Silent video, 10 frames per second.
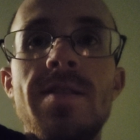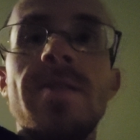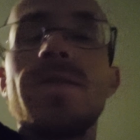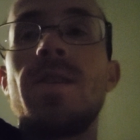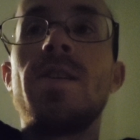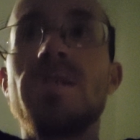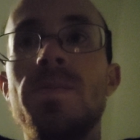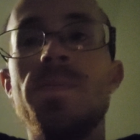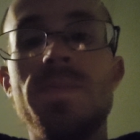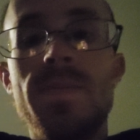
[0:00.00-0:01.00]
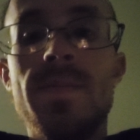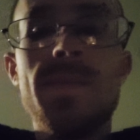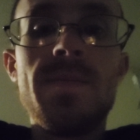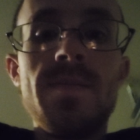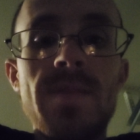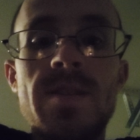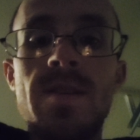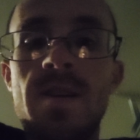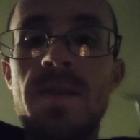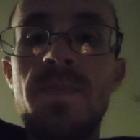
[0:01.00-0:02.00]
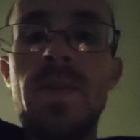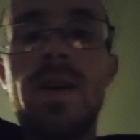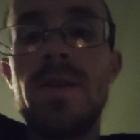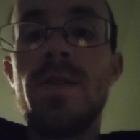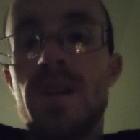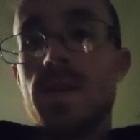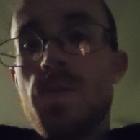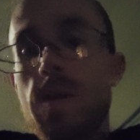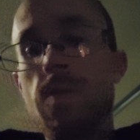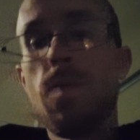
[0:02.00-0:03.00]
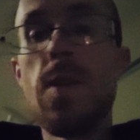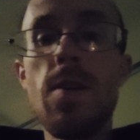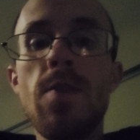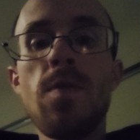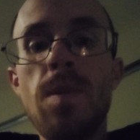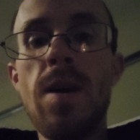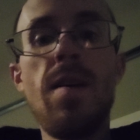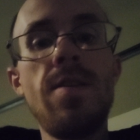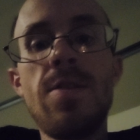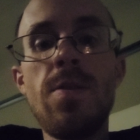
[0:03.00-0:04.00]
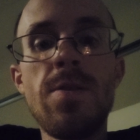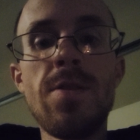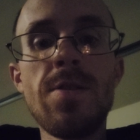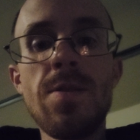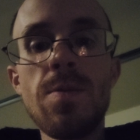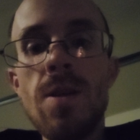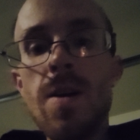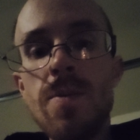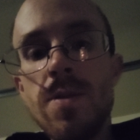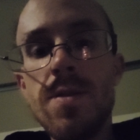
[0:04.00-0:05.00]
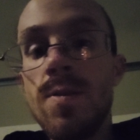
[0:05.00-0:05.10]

It's awesome. So I'll do like a special video for my 200 subscribers,